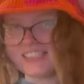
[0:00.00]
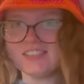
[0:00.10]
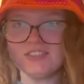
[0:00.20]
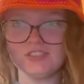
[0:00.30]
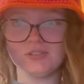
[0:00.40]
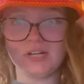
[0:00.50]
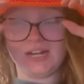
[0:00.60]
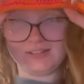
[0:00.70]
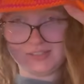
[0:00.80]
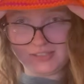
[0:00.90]
Dude,
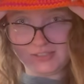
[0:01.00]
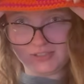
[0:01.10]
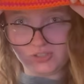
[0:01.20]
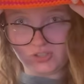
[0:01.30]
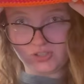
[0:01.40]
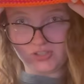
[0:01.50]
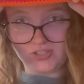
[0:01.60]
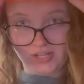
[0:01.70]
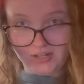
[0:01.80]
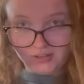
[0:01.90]
I think it looks
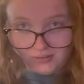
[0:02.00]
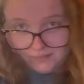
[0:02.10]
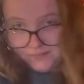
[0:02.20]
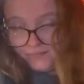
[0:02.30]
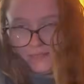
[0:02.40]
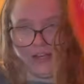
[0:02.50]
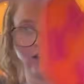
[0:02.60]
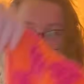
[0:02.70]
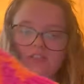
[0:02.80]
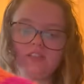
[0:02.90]
sick. I
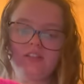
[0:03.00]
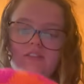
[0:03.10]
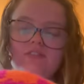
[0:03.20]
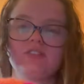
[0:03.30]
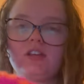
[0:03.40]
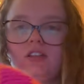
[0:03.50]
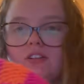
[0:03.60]
actually love this color